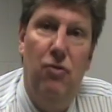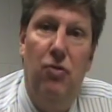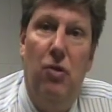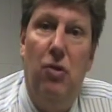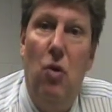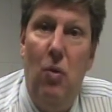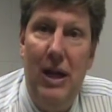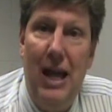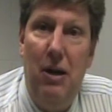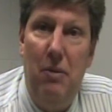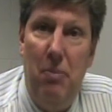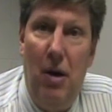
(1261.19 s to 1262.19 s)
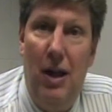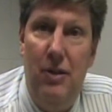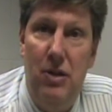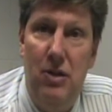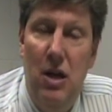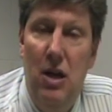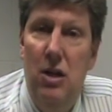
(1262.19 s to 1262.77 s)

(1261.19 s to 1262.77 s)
for going out and buy this?